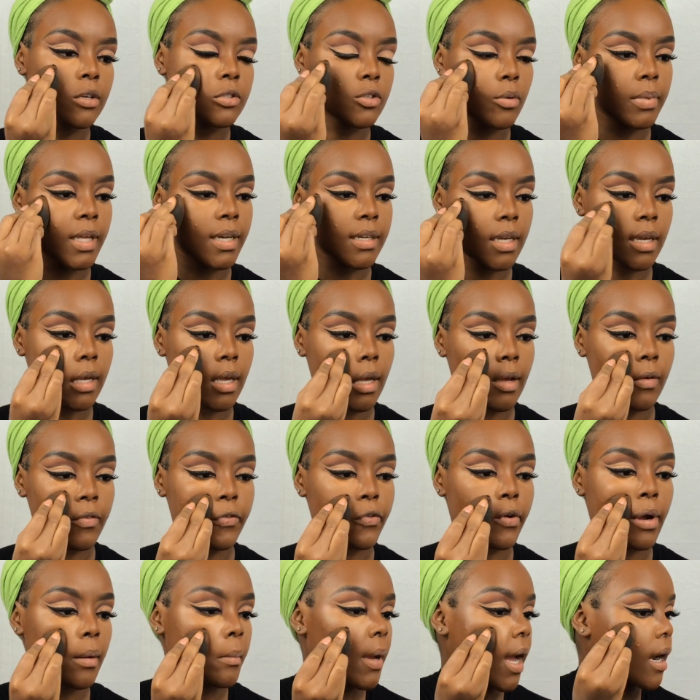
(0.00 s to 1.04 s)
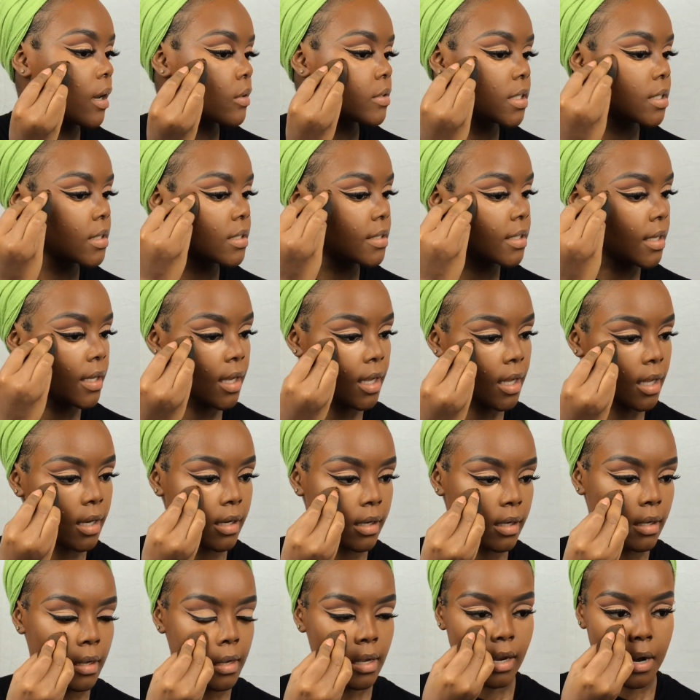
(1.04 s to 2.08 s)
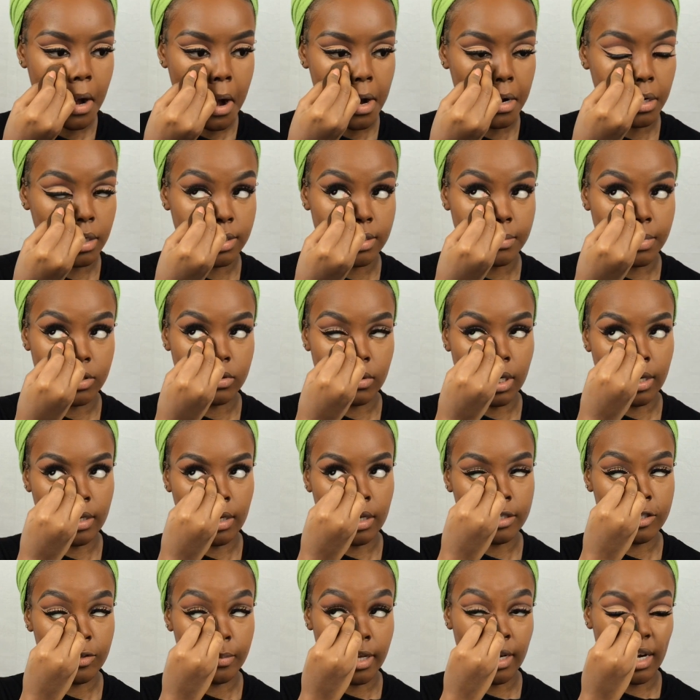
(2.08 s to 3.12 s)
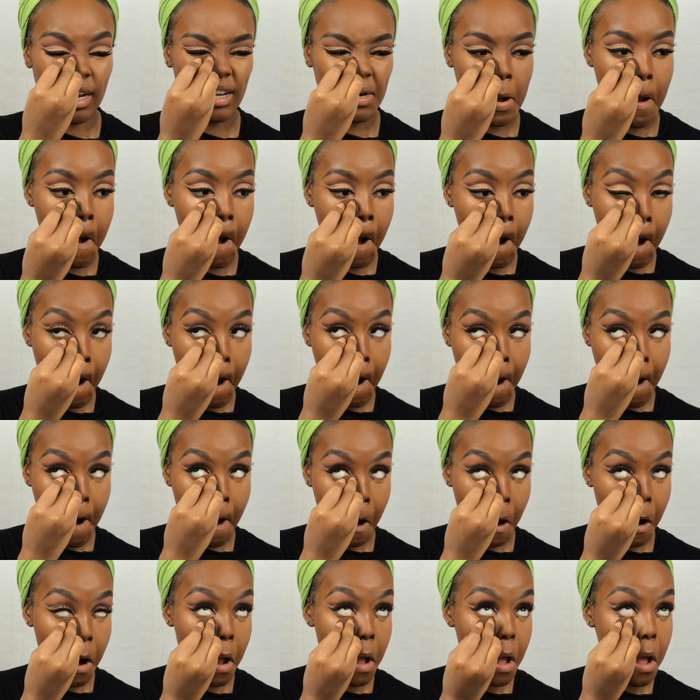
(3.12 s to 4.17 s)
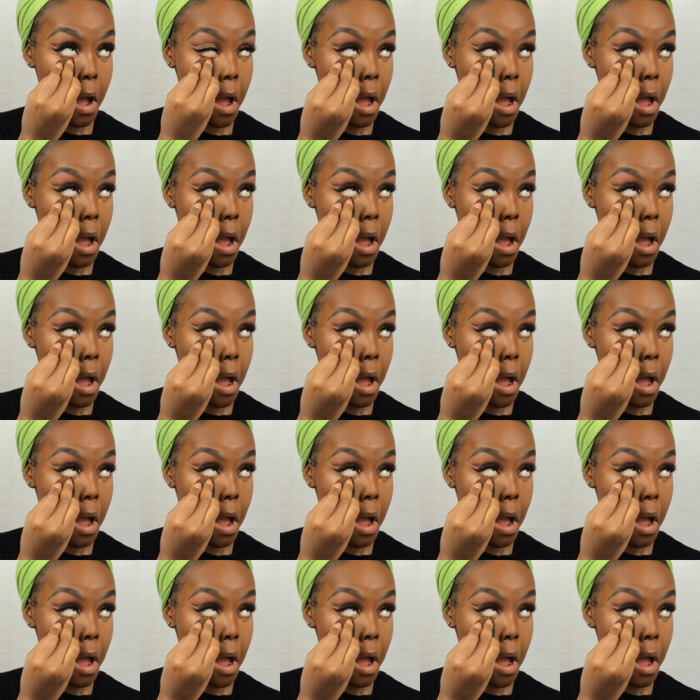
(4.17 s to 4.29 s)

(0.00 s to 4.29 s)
It's all up to personal preference. You can go in and apply a ton of concealer,